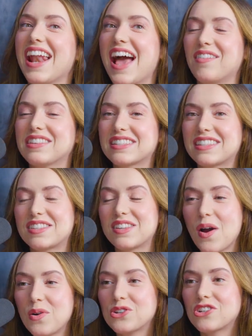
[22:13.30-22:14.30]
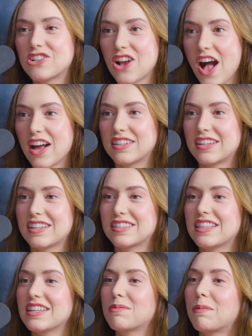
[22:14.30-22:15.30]
And I was so shocked
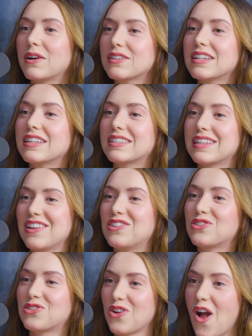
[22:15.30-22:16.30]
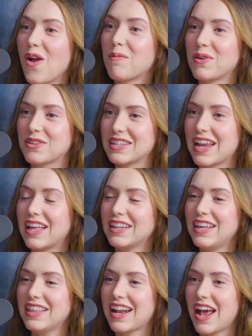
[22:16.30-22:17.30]
because this person is such a strong
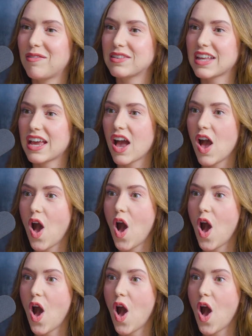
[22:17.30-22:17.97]
personality that I was like,